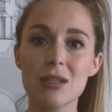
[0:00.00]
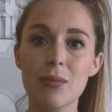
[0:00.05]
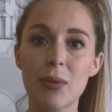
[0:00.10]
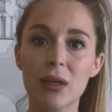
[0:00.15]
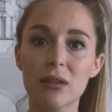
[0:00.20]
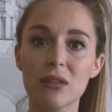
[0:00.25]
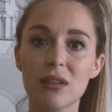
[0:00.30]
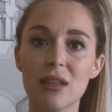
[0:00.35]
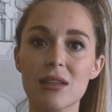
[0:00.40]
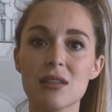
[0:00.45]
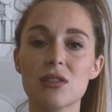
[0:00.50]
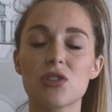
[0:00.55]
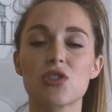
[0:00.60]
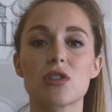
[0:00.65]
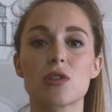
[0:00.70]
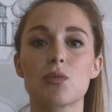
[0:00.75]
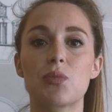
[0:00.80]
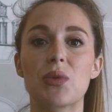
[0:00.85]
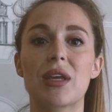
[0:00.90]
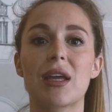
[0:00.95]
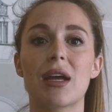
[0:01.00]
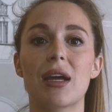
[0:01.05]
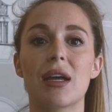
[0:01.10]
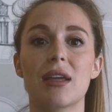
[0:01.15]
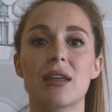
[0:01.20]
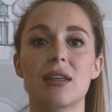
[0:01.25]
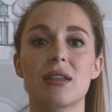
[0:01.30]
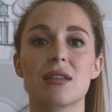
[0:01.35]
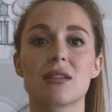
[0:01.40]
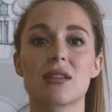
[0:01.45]
about this just
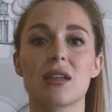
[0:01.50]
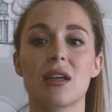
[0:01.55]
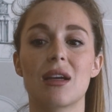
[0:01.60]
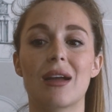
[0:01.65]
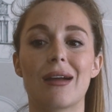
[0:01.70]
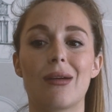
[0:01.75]
because,